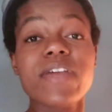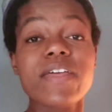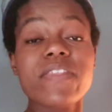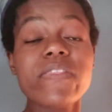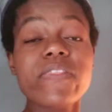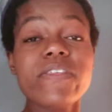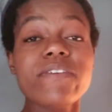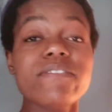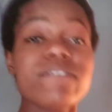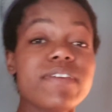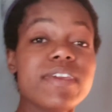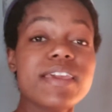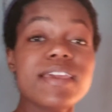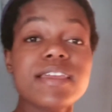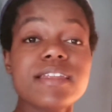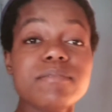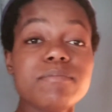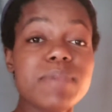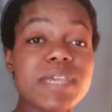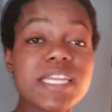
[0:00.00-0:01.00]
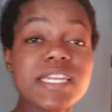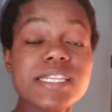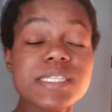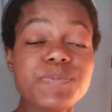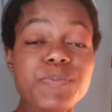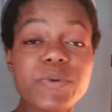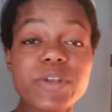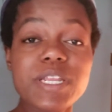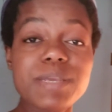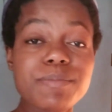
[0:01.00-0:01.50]
that the vegan meat
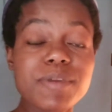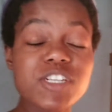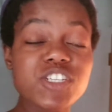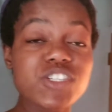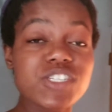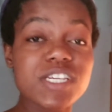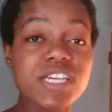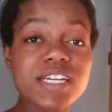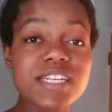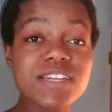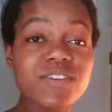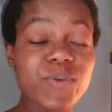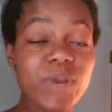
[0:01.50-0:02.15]
is pretty much done